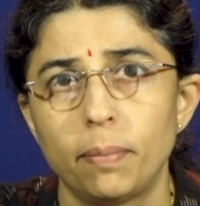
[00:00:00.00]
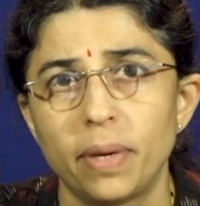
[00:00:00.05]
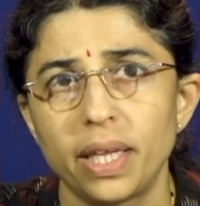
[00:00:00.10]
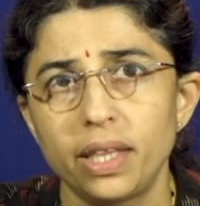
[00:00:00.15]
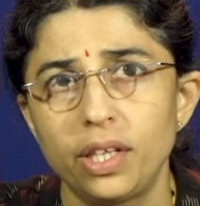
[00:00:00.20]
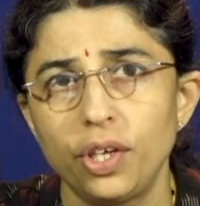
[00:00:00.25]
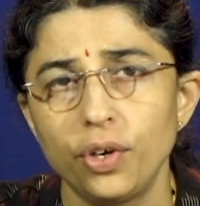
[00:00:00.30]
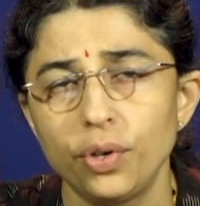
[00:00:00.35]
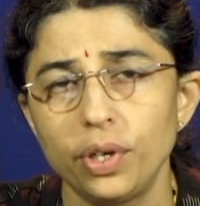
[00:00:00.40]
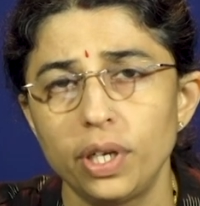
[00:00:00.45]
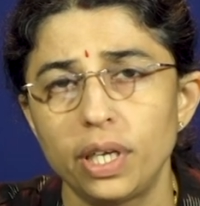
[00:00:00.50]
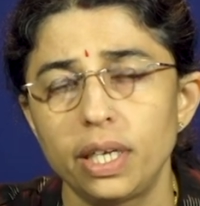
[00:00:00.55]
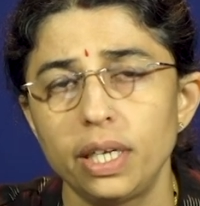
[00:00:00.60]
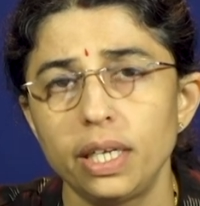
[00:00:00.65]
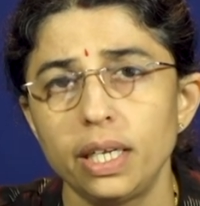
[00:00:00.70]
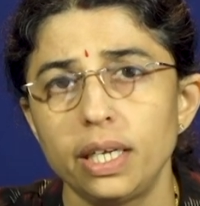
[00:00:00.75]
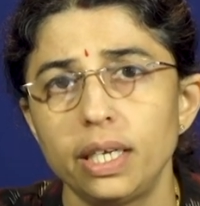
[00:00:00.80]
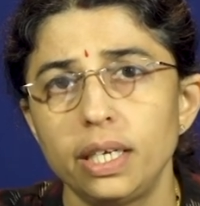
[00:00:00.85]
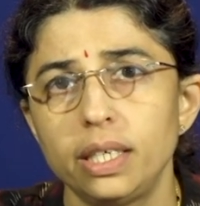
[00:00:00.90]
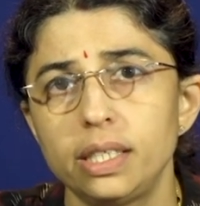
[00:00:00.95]

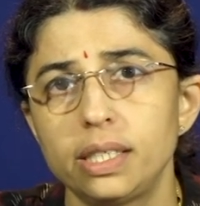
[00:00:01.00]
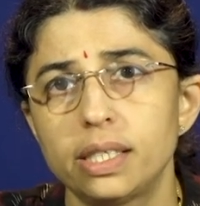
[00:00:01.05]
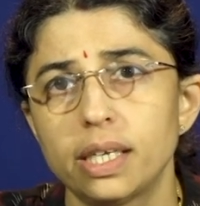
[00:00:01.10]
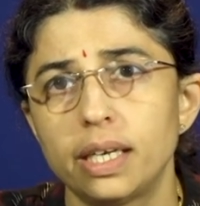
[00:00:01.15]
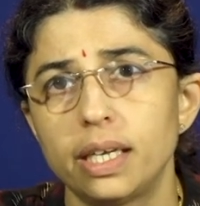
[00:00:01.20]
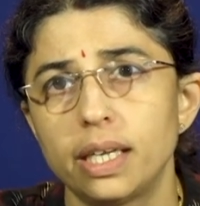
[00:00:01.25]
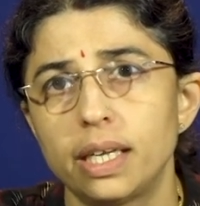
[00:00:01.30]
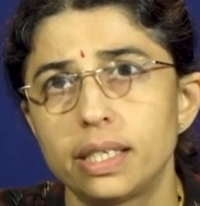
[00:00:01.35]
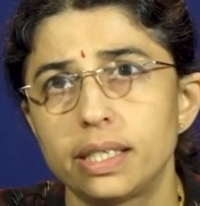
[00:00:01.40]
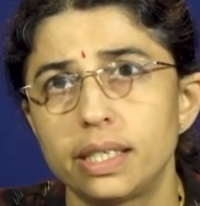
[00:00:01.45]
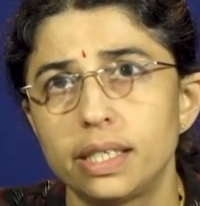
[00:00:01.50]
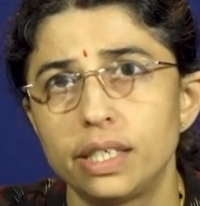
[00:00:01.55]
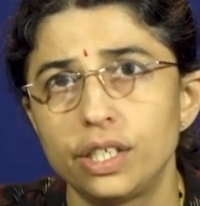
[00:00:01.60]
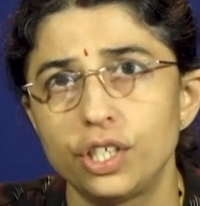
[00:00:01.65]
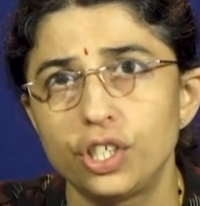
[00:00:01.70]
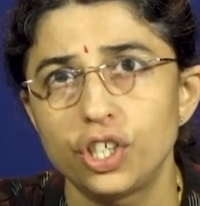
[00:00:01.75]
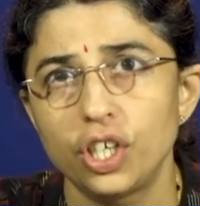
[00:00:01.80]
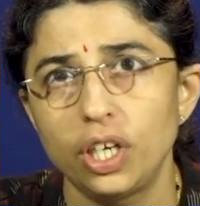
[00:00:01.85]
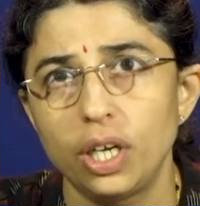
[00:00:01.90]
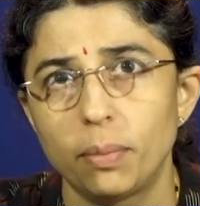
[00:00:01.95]
Methionine is an
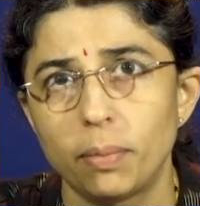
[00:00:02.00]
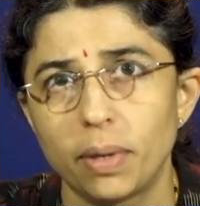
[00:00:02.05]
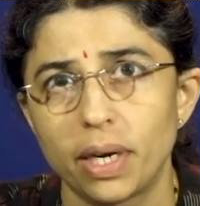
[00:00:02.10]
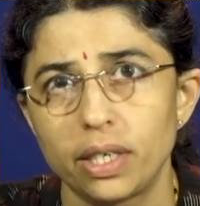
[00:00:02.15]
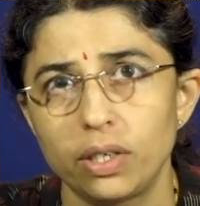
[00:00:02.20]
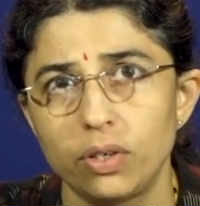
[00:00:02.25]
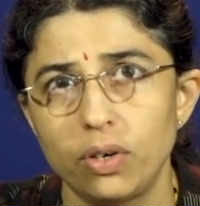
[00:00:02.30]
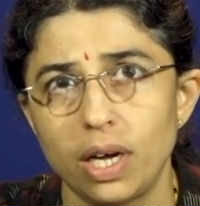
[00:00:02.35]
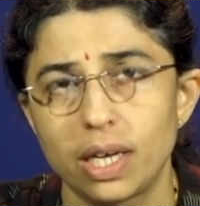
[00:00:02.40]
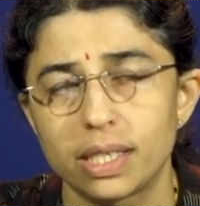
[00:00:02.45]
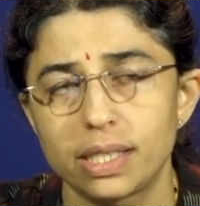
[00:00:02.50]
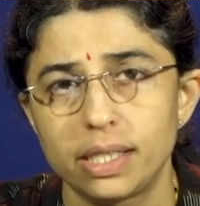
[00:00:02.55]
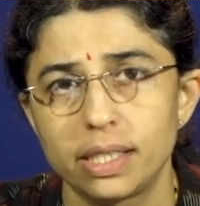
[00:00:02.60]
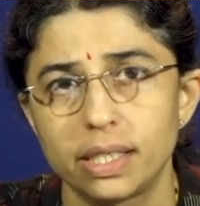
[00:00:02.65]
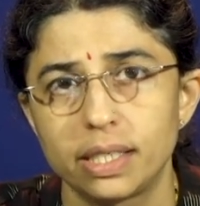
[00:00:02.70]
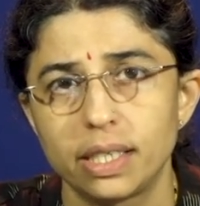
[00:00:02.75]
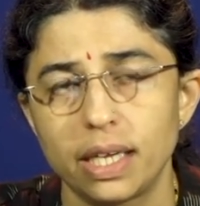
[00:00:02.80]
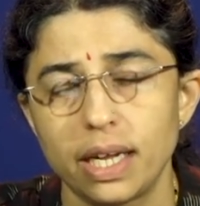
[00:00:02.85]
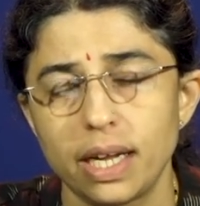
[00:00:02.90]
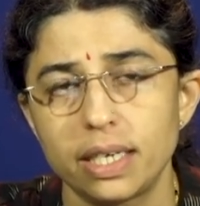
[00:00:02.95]
essential amino acid